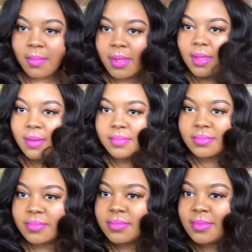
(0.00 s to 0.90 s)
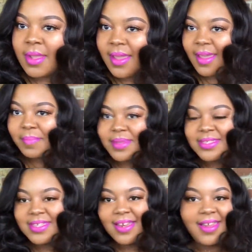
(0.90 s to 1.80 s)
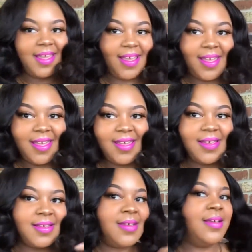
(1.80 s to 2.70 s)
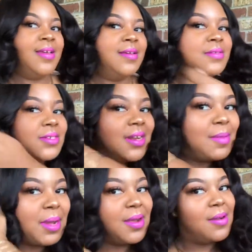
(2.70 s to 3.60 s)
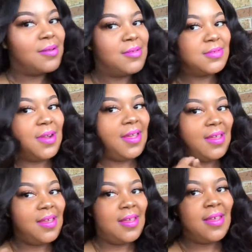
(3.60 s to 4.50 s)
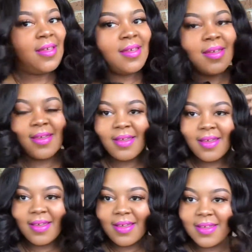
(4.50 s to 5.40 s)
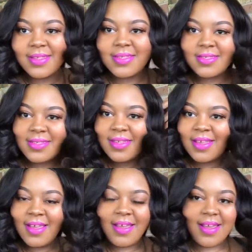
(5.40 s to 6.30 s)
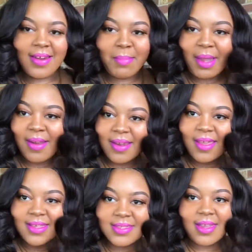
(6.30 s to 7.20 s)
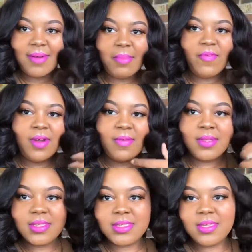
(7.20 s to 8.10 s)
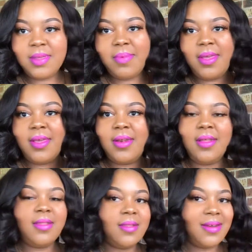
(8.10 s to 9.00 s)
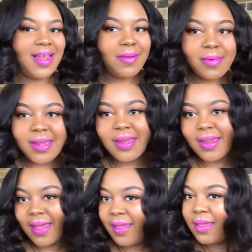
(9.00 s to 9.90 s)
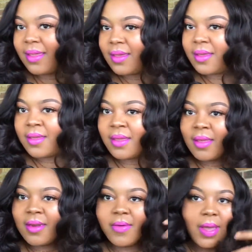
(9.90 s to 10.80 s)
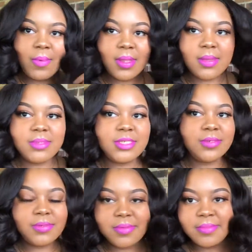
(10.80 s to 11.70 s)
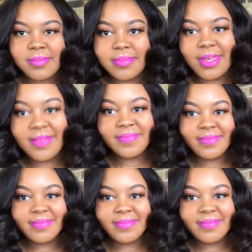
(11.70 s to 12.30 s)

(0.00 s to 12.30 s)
But yep, happy Sunday. I'm trying to get my curls right because I did my hair last night right before I went to sleep and they're not really laying the way I want them to. But